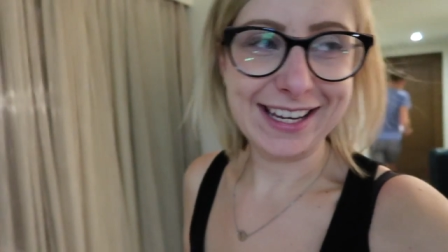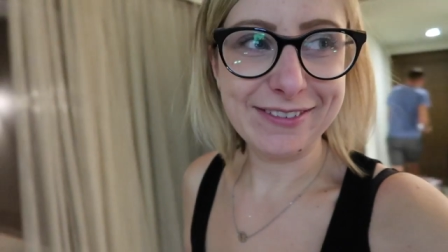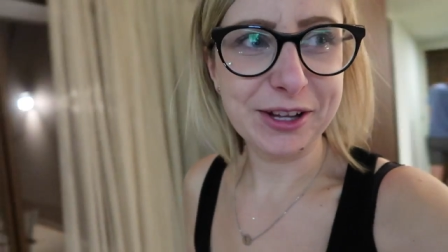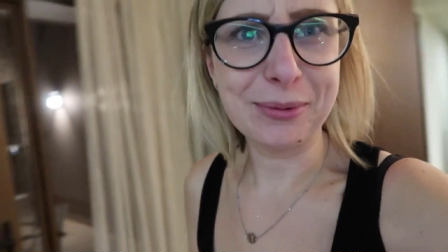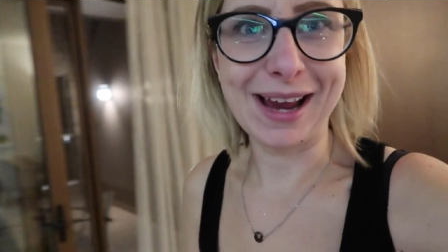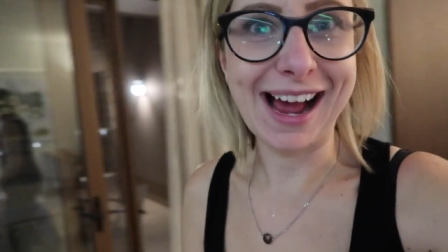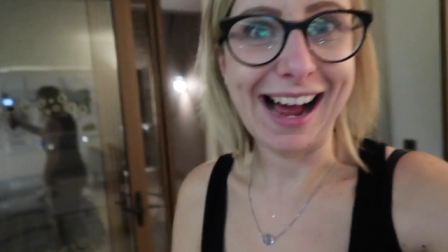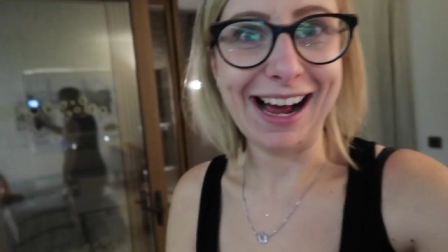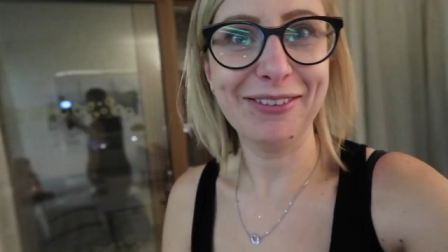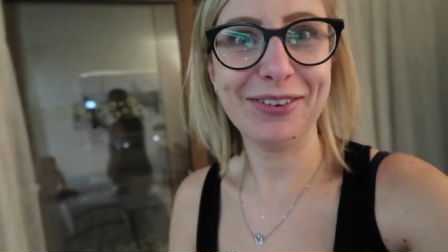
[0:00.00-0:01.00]
Even though we
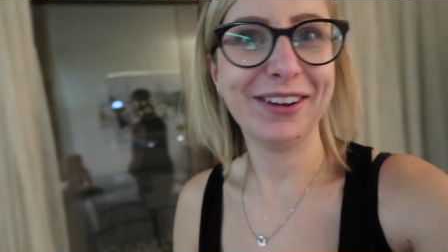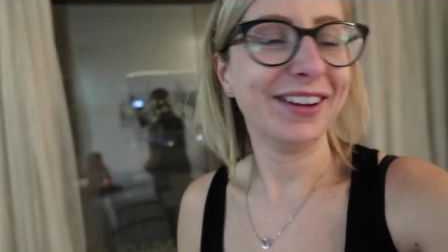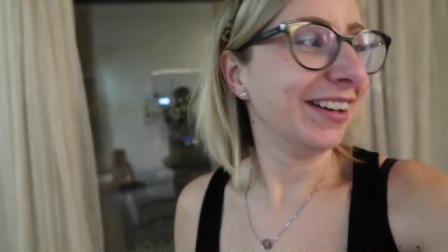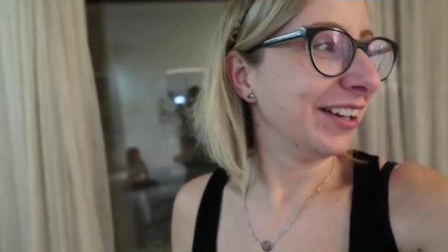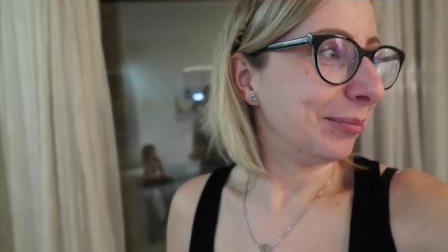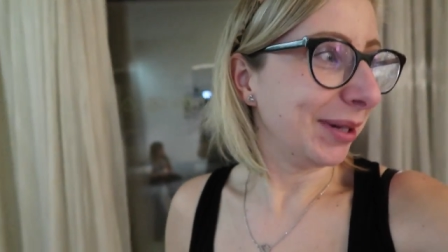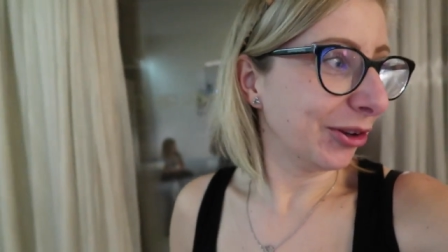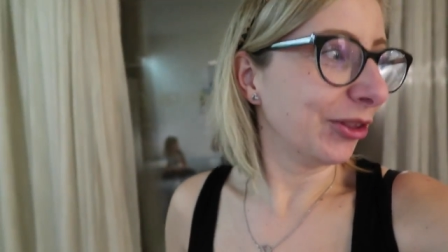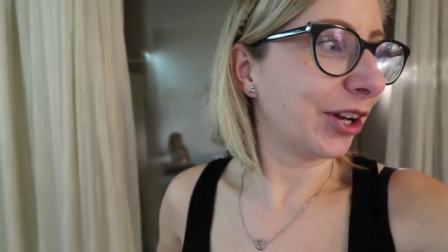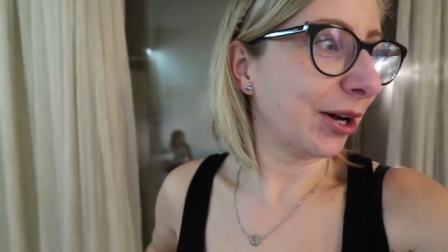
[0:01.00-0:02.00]
have been
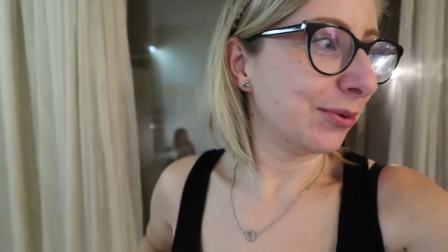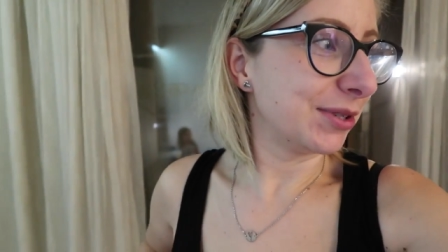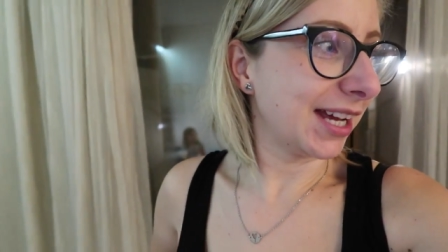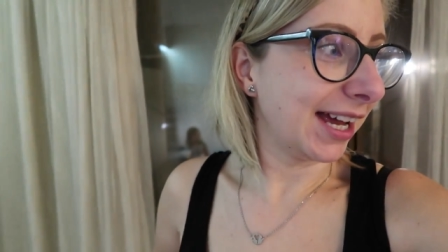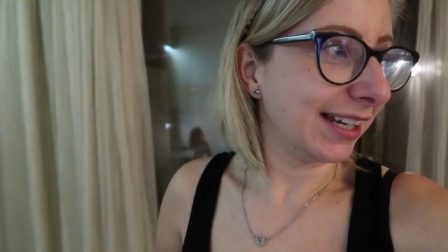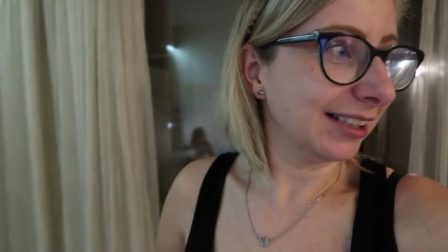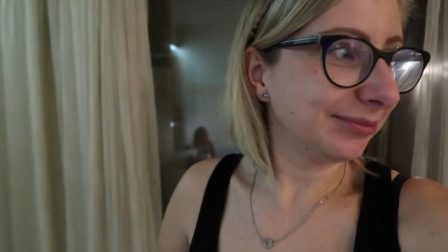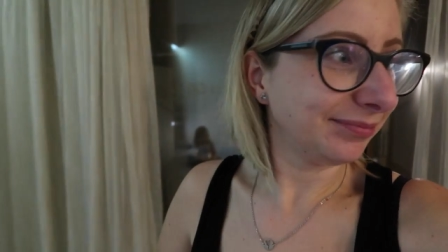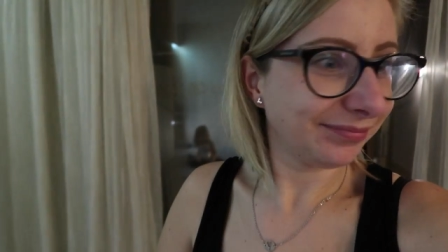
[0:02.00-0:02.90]
on the go all day,